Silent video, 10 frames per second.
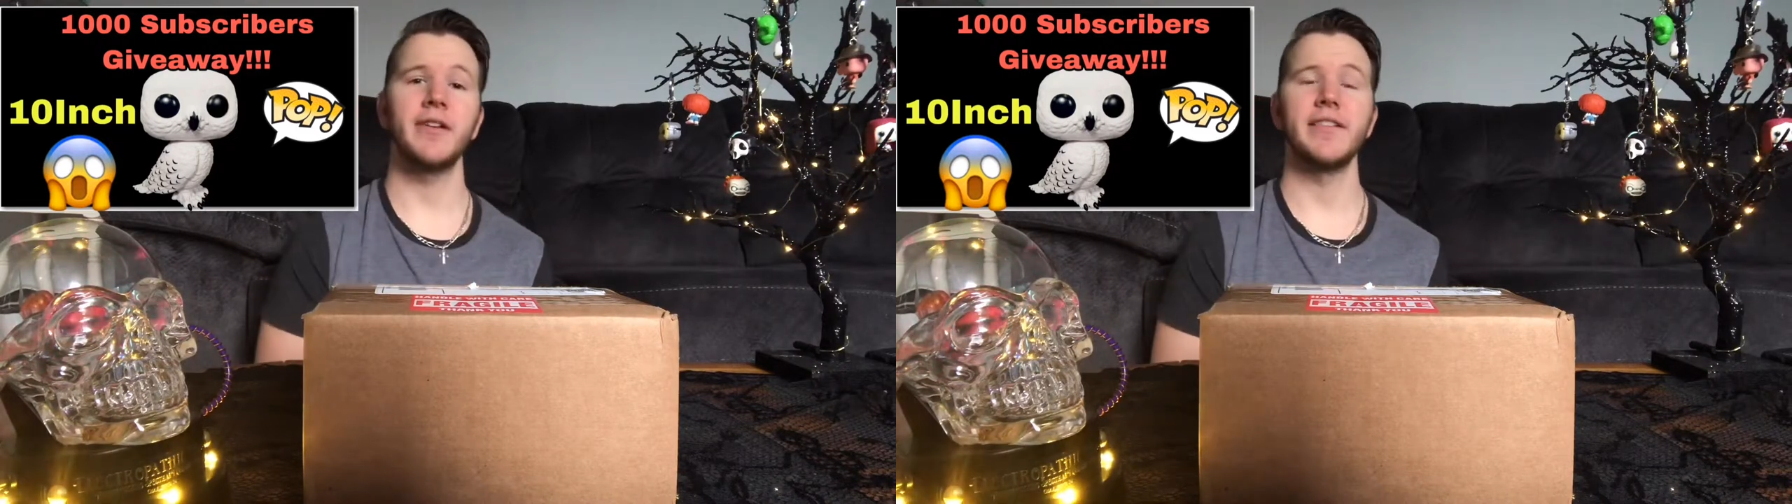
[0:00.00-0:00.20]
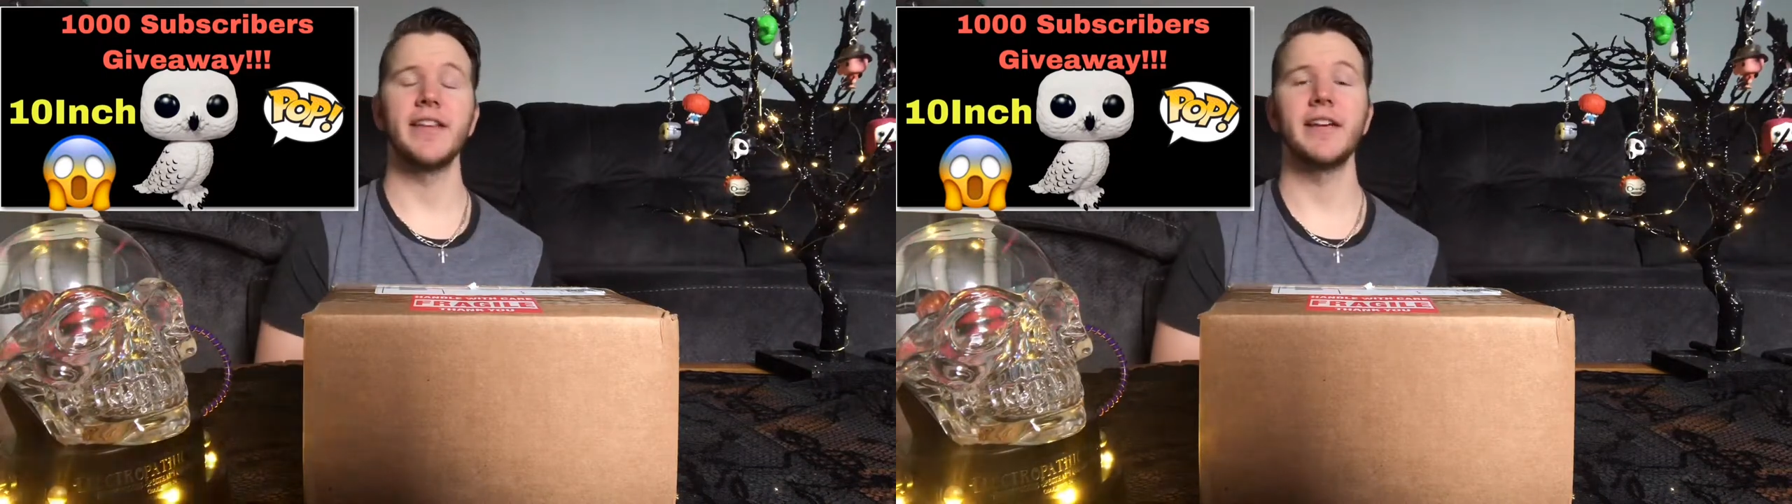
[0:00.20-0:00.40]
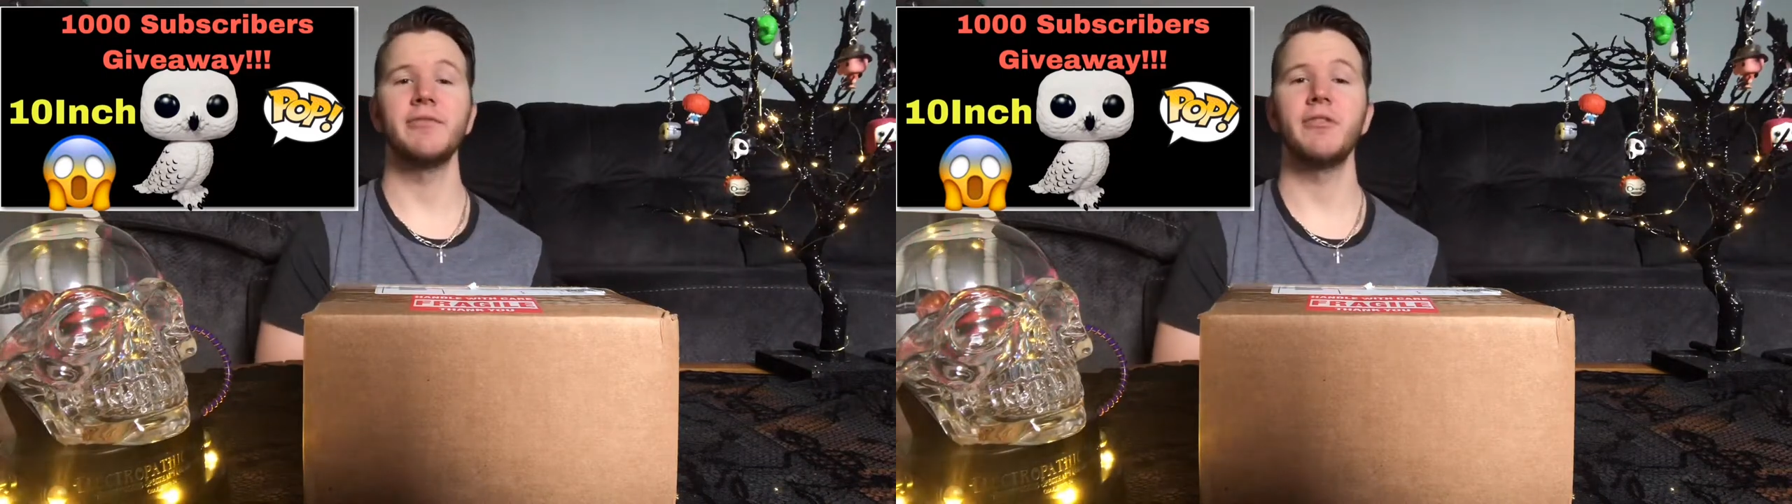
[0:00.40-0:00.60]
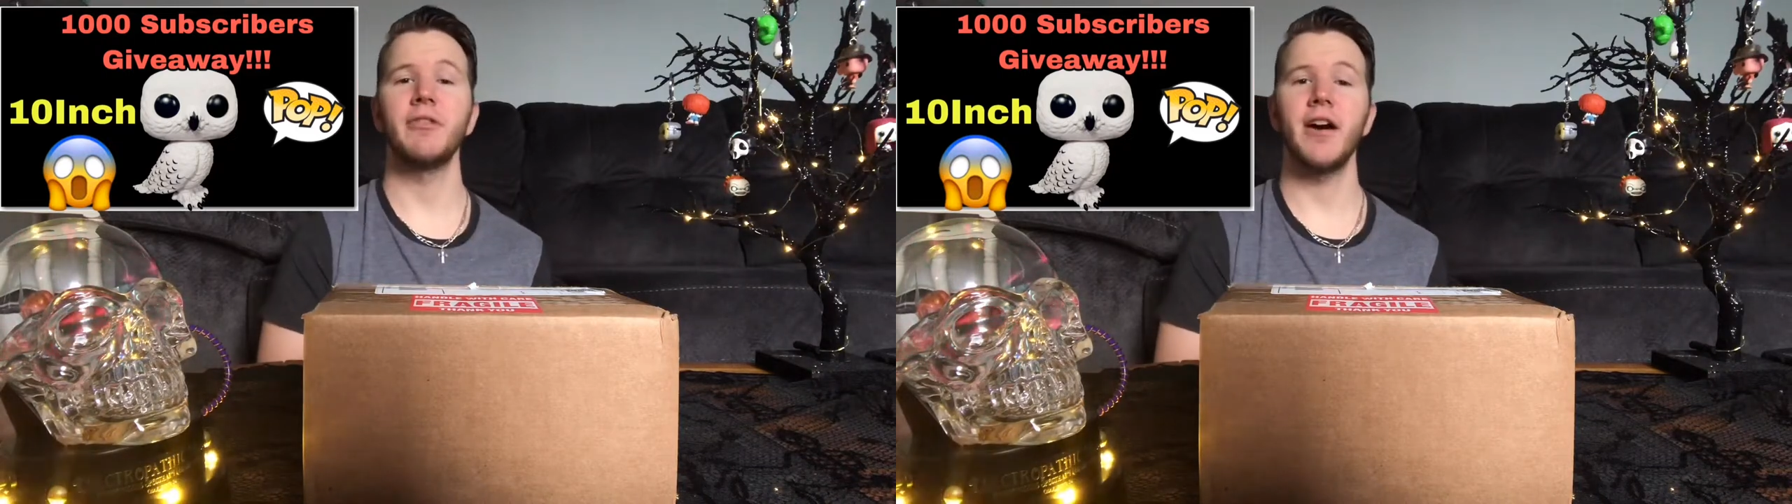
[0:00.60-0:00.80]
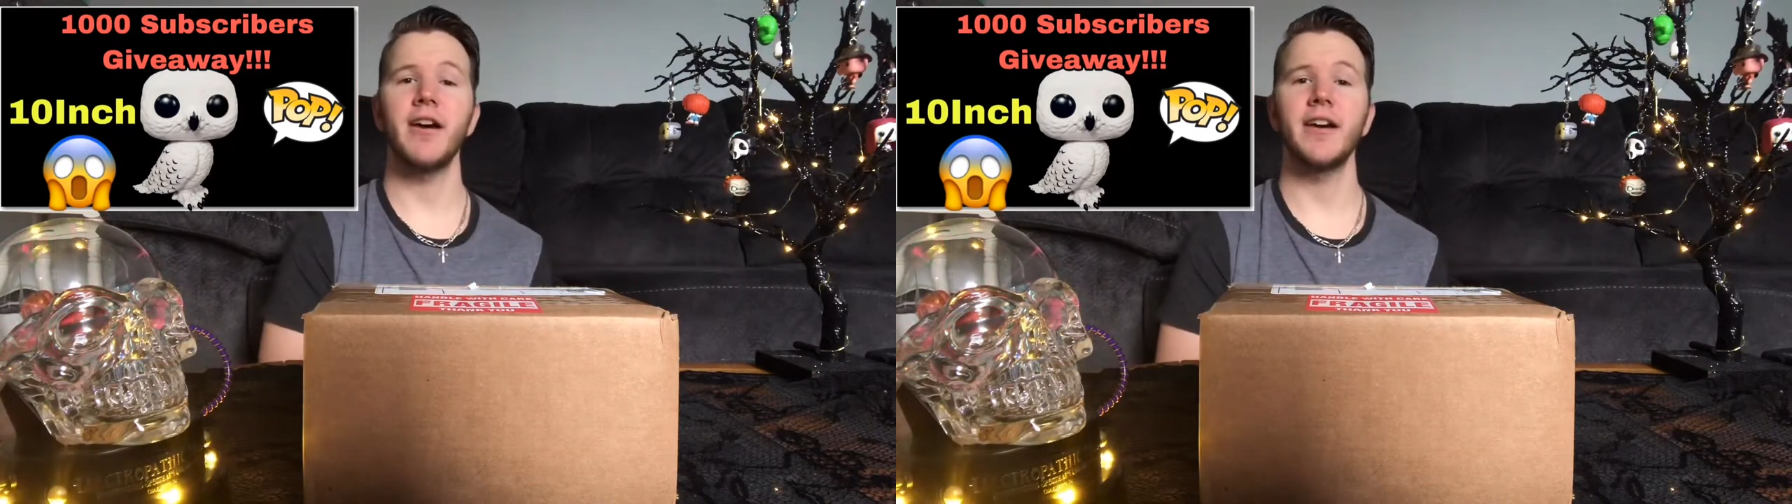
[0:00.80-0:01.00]
in the info
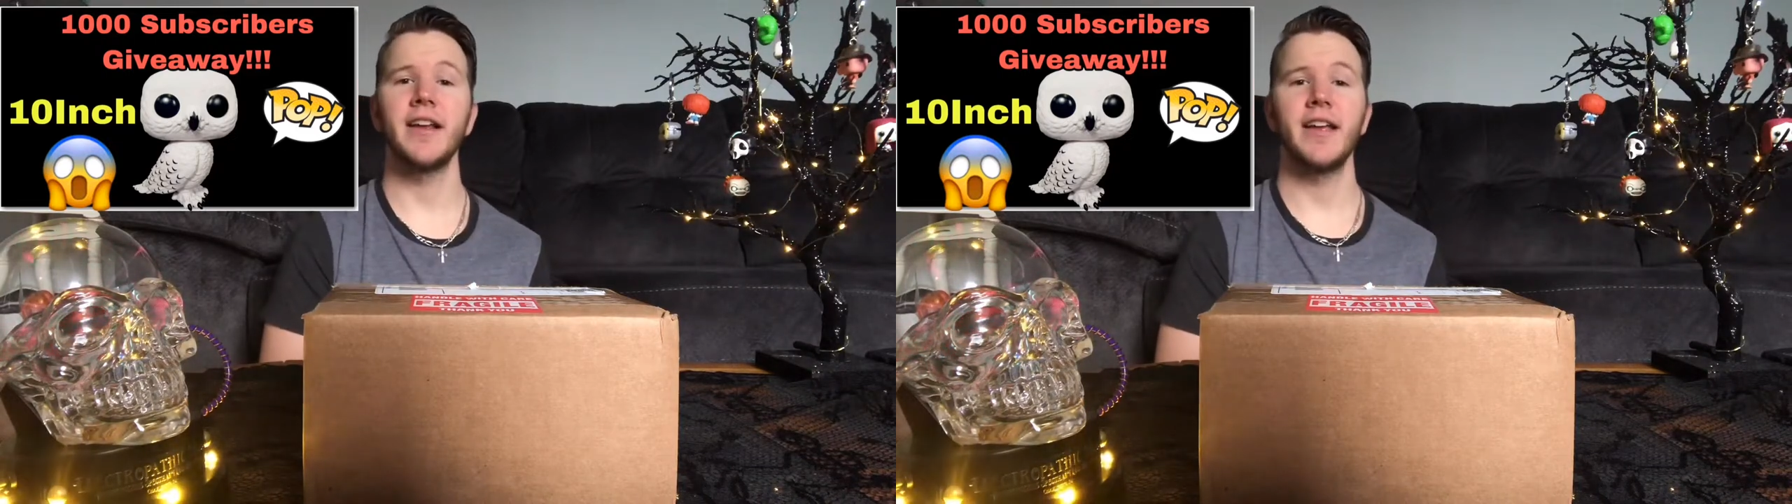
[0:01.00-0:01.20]
card.